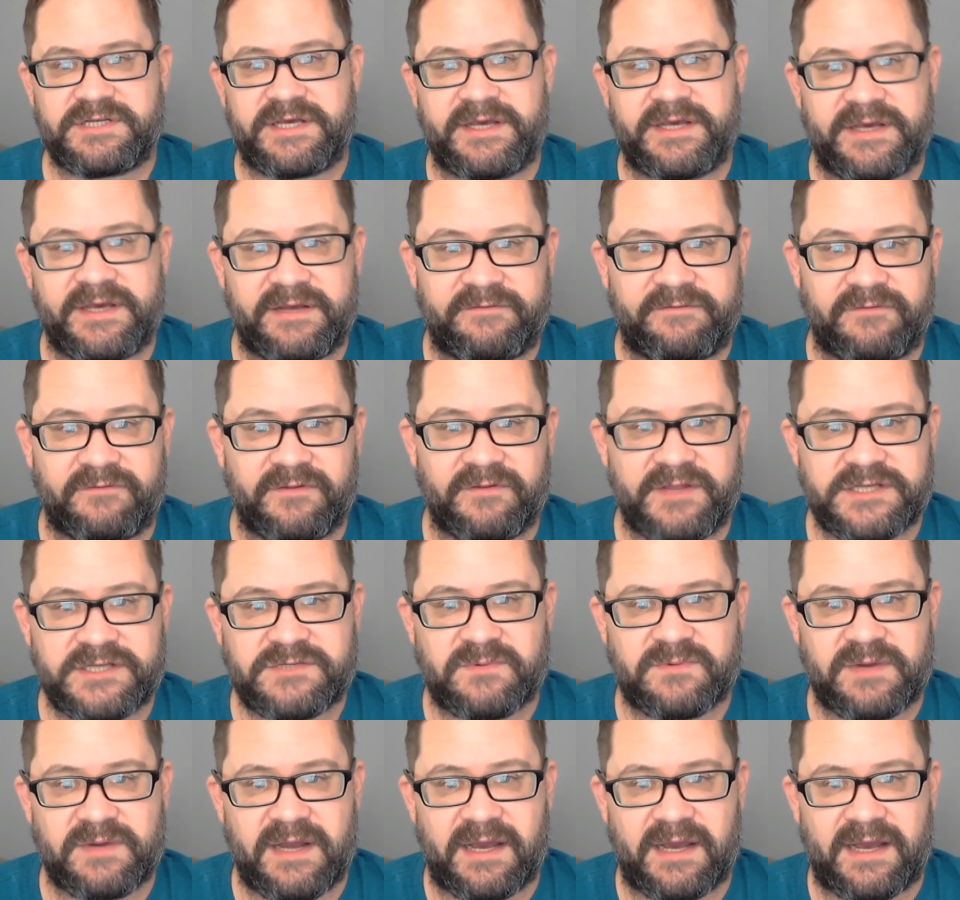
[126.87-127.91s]
and for this
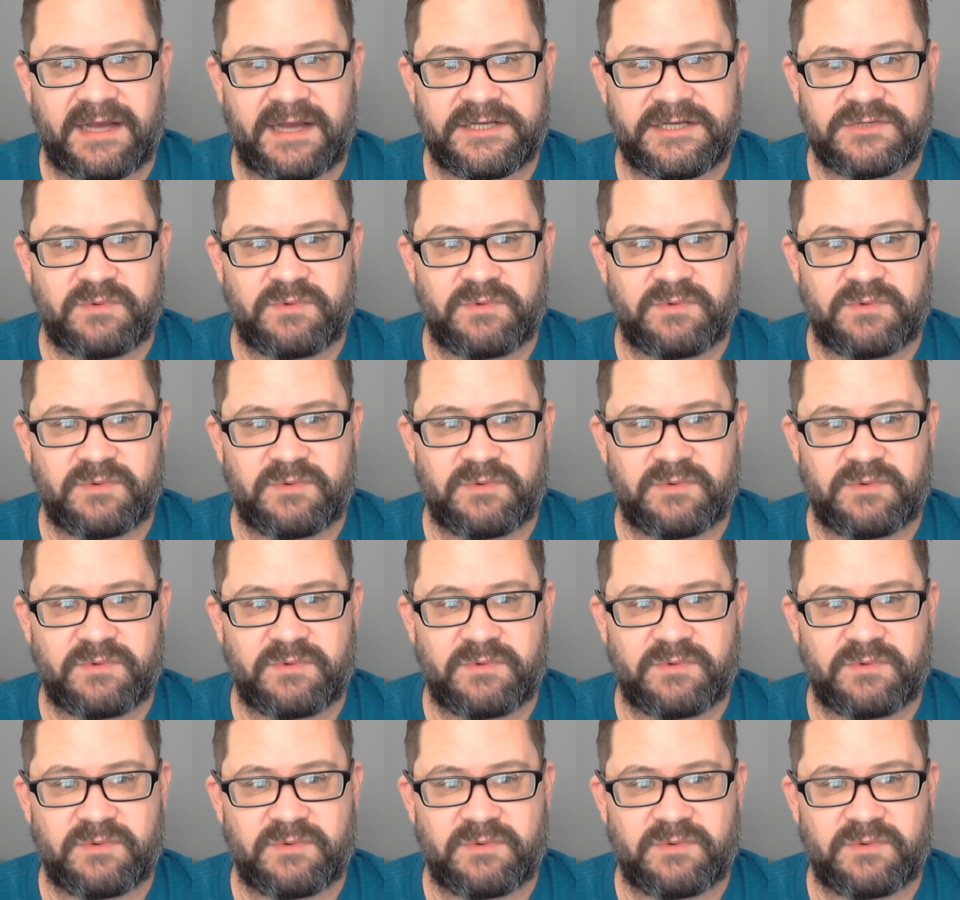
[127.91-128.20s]
one I got